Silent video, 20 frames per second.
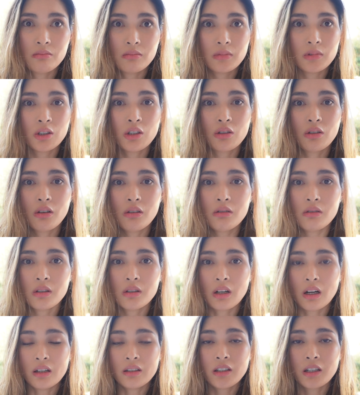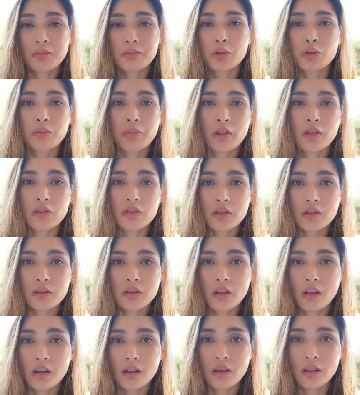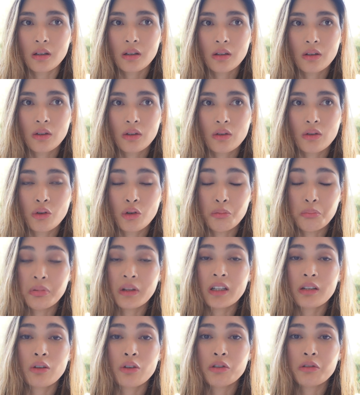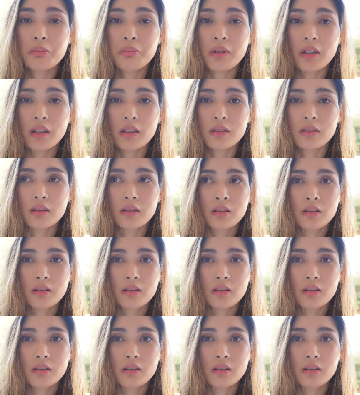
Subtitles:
you know, I like blueberry cheesecake or the plain.